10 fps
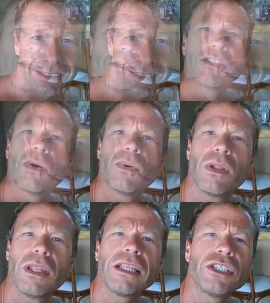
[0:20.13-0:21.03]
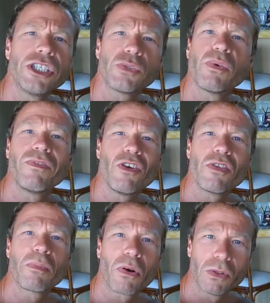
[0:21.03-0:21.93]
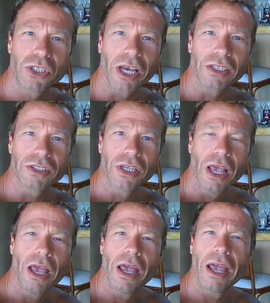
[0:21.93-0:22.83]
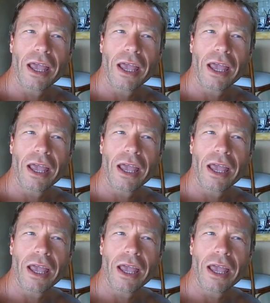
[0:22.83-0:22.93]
So let's just review the process.